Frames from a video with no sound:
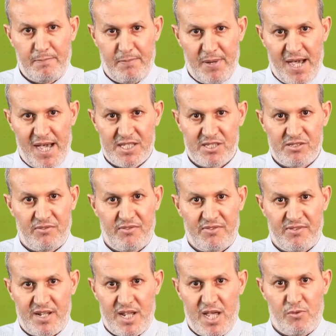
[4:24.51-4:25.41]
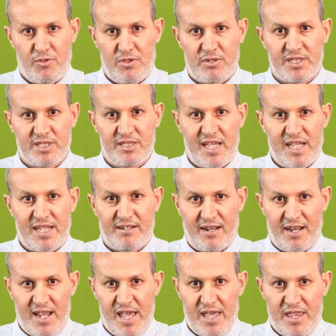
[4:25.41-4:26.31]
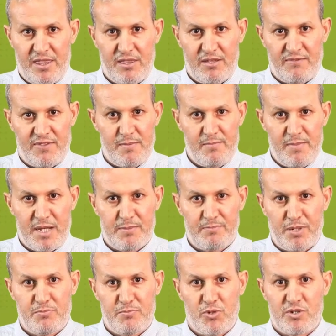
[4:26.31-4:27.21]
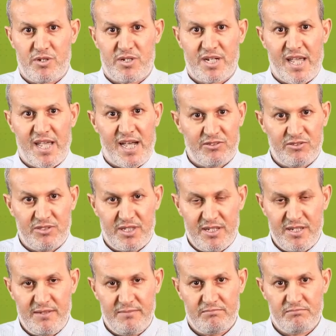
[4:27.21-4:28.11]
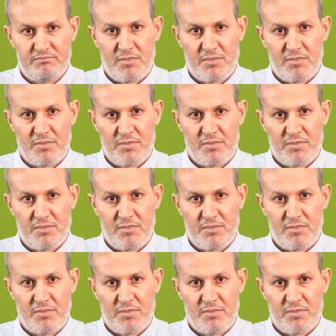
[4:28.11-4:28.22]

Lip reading: pass throughout the entire length of the main pulmonary artery?